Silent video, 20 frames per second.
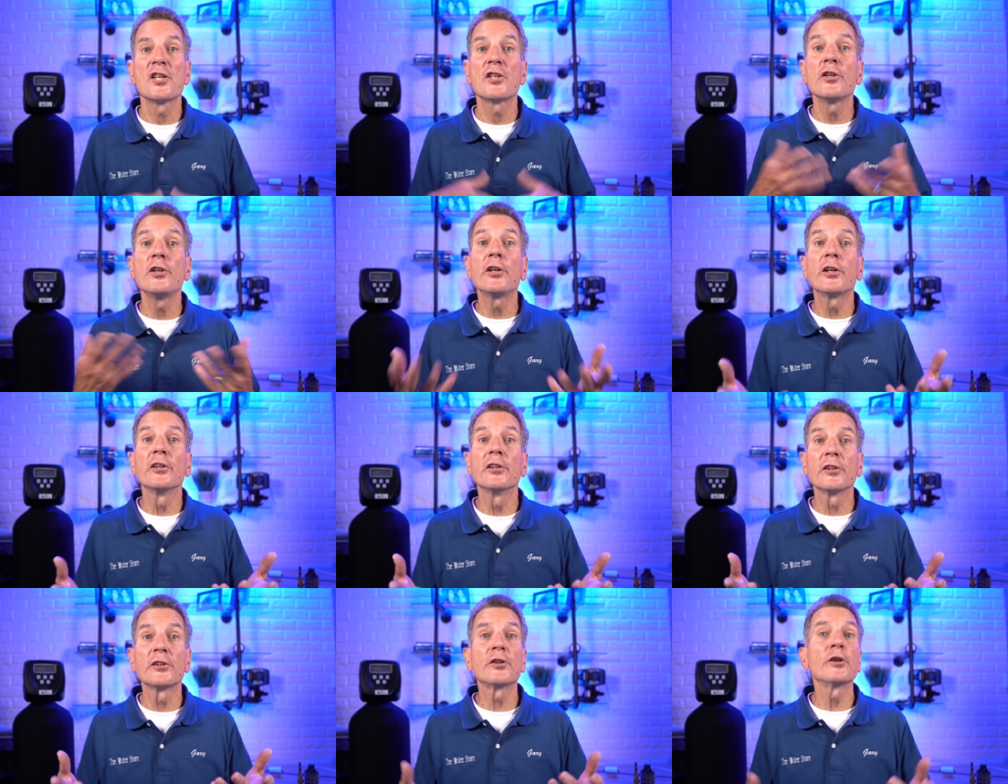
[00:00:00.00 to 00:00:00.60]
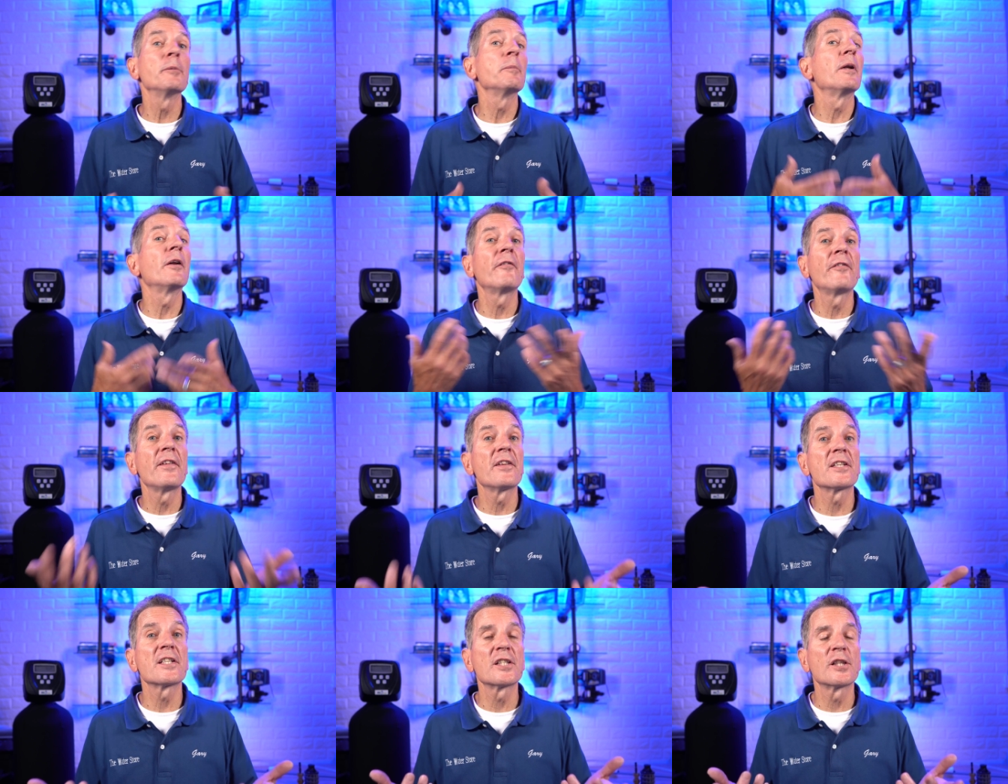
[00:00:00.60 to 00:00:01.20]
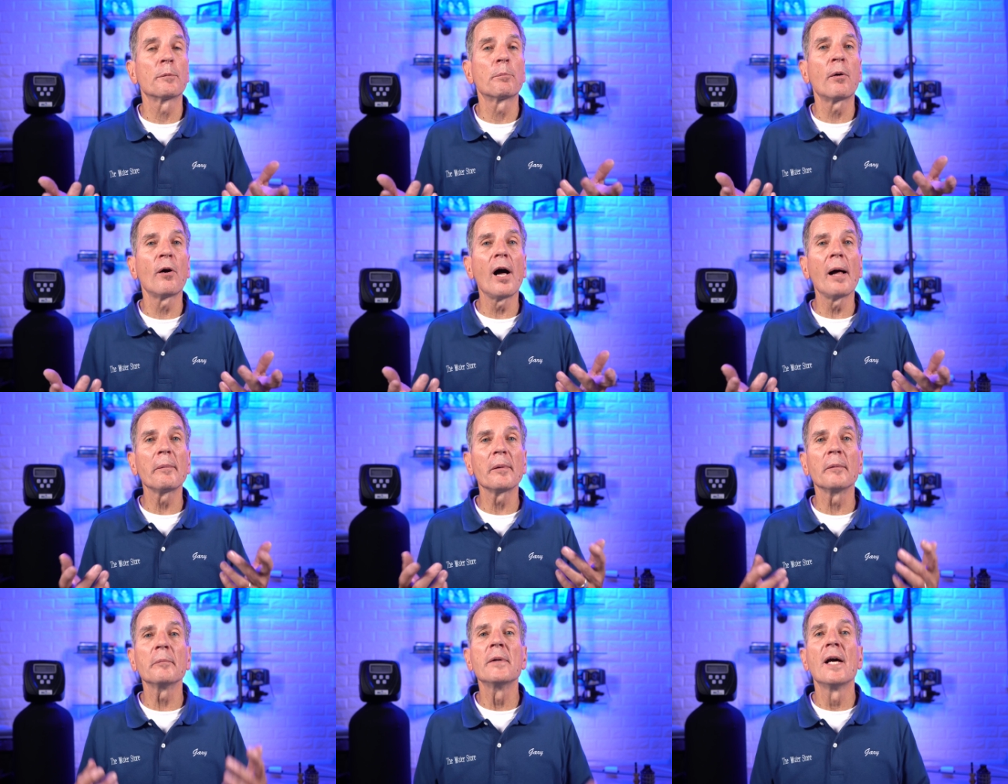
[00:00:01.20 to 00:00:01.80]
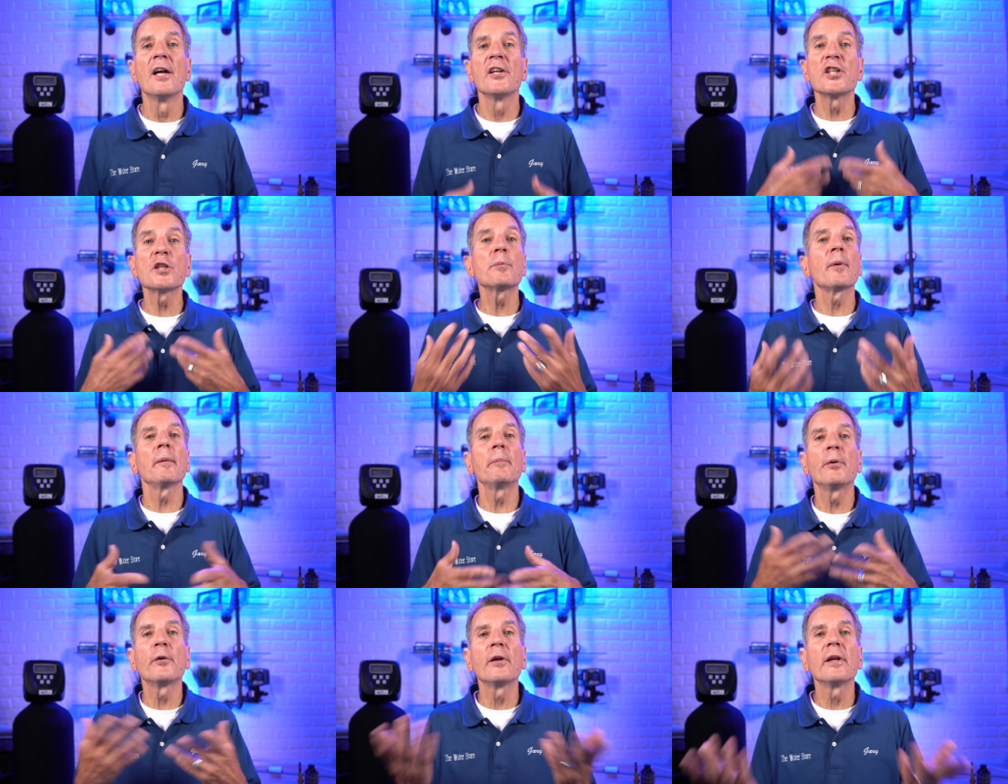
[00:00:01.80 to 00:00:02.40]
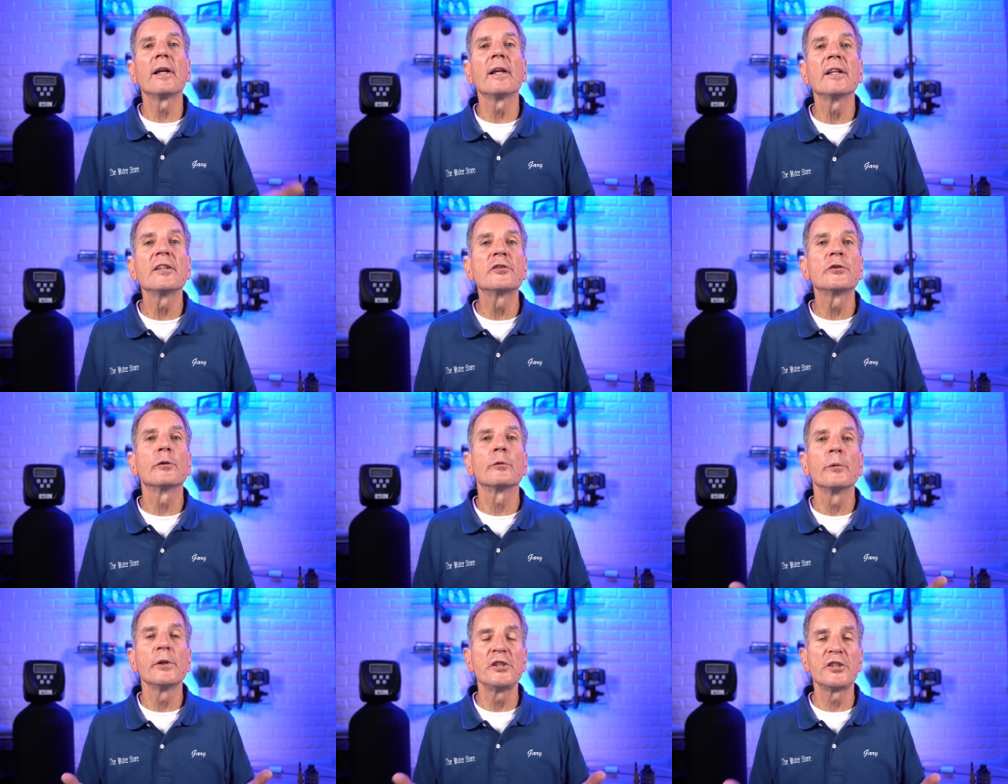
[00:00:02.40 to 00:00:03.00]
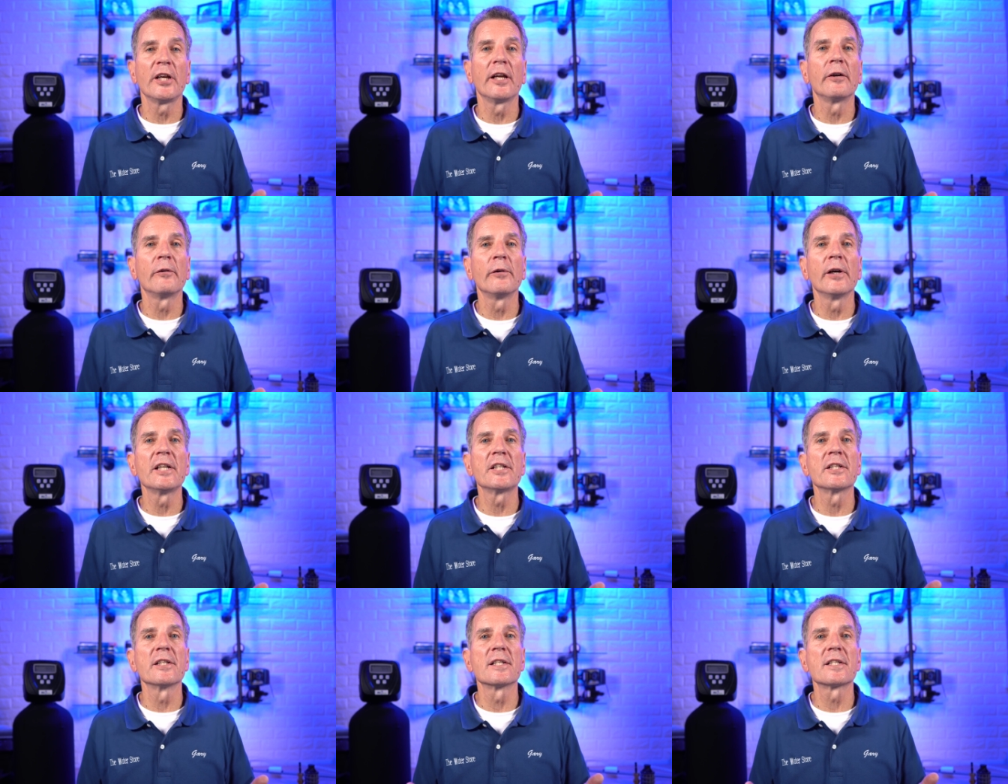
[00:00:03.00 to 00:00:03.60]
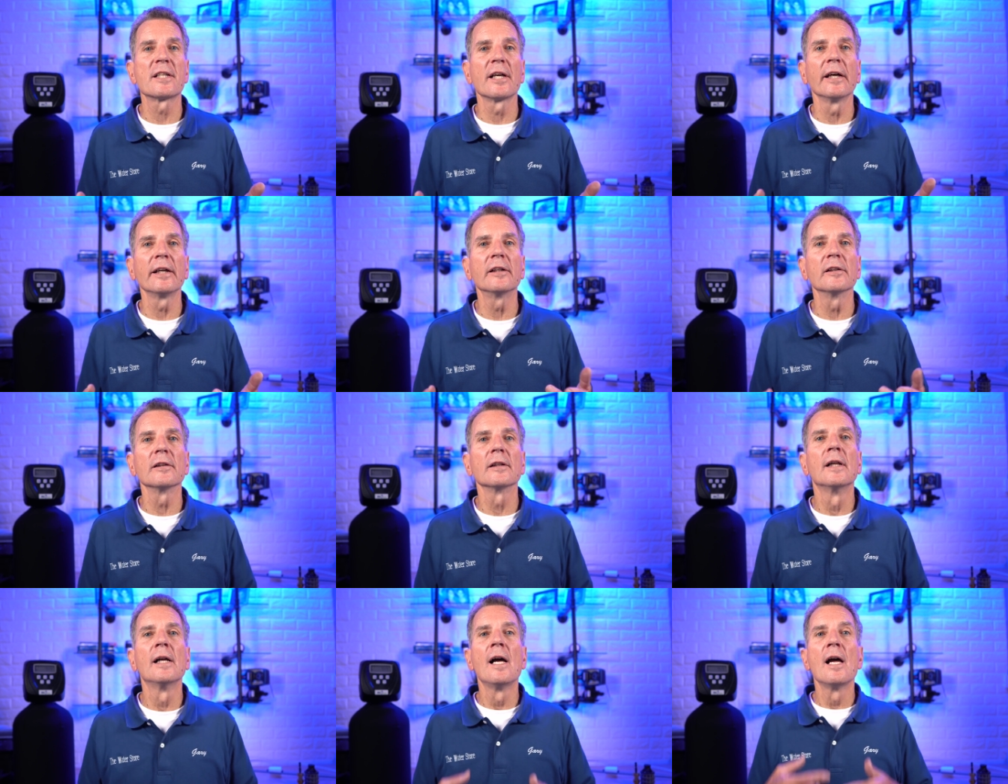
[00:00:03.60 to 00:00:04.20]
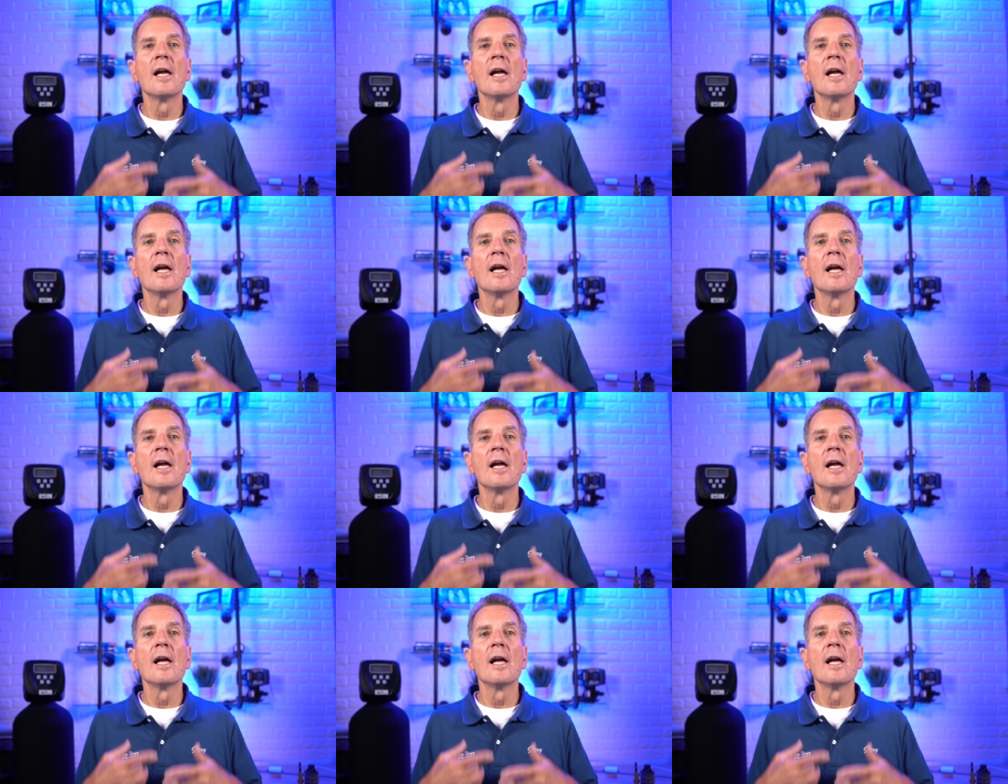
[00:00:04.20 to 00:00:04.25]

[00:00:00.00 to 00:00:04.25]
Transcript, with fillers: So you can determine if this is the problem just by putting it into a regeneration cycle.